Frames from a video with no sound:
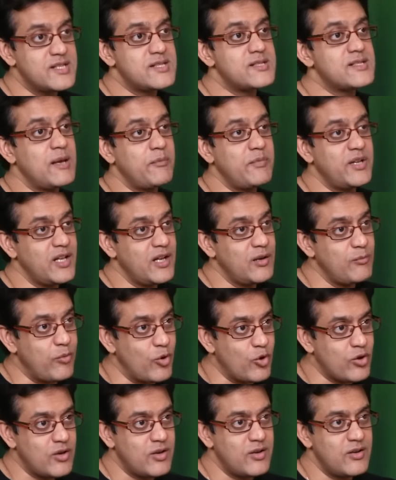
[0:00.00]
this seminal
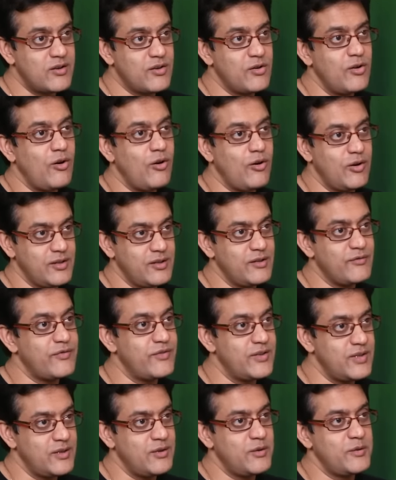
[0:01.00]
book on
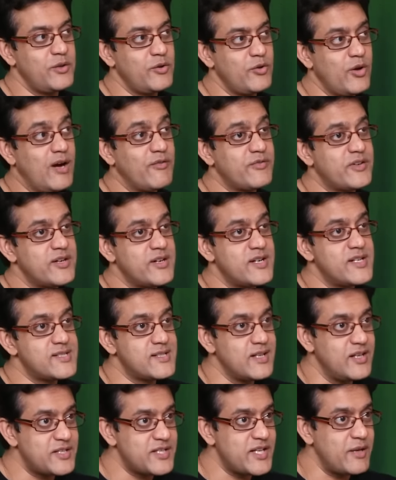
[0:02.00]
the, you know, after
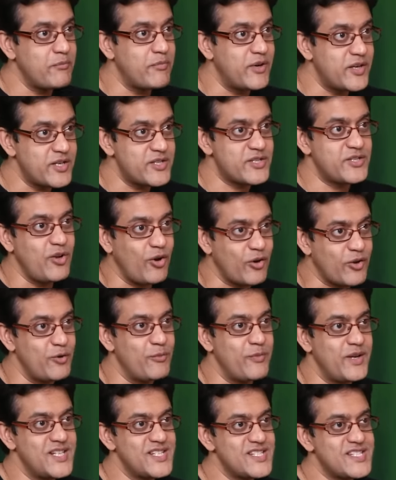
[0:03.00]
researching British
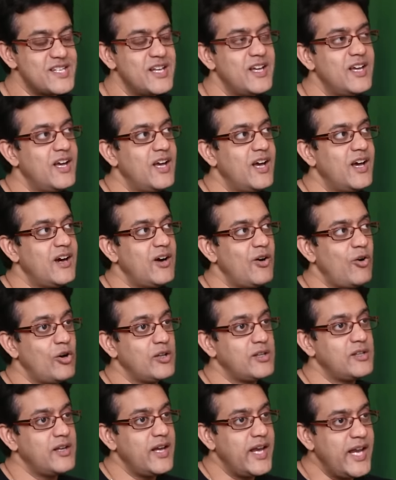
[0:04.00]
documents
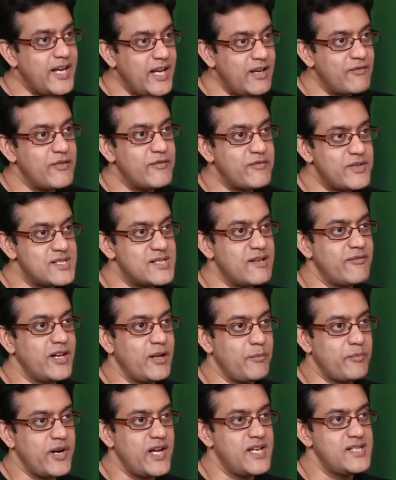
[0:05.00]
on the
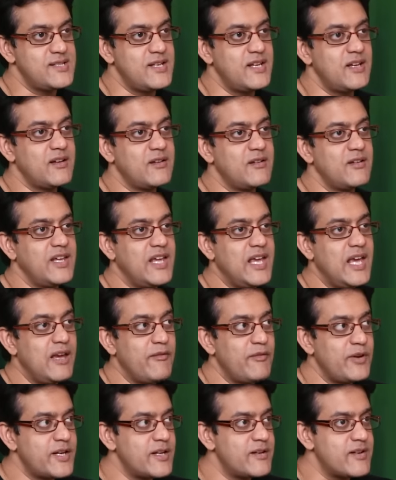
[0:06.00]
1857 uprising,
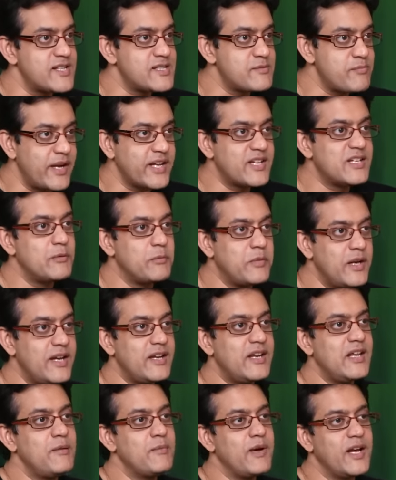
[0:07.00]
gave it a
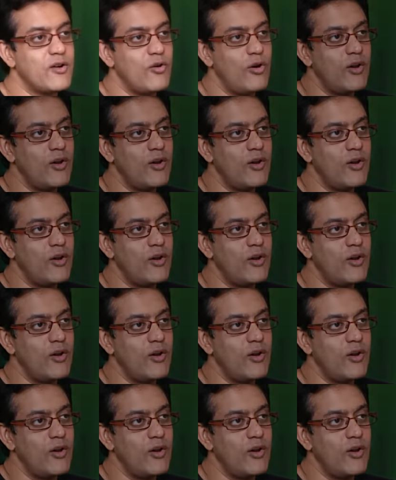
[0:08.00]
respectability by